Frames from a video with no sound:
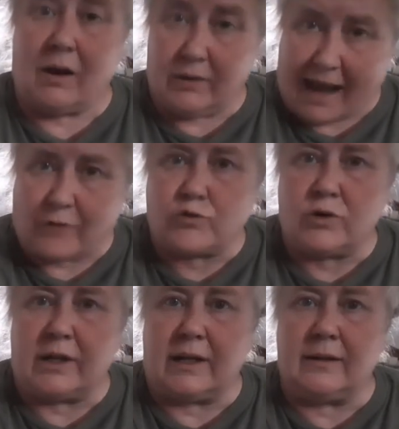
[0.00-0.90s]

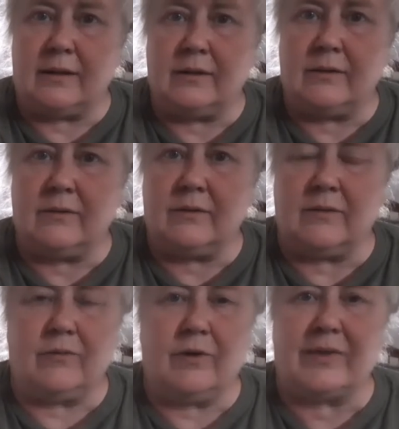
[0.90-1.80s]
naturally
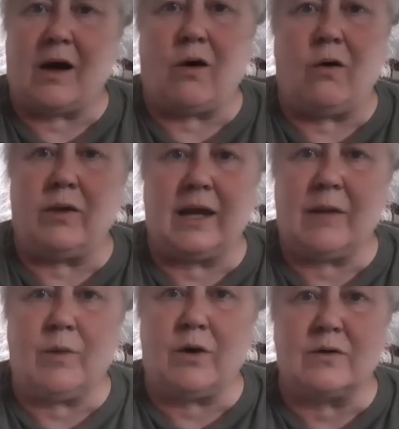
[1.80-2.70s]
without all the
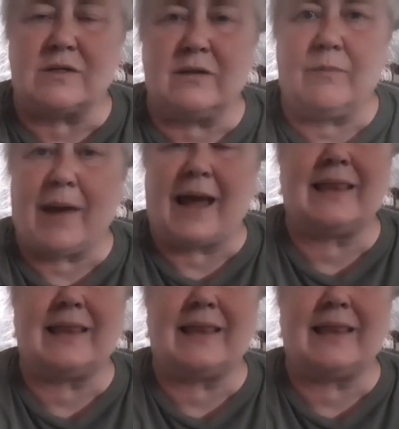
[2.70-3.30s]
chemicals or the bad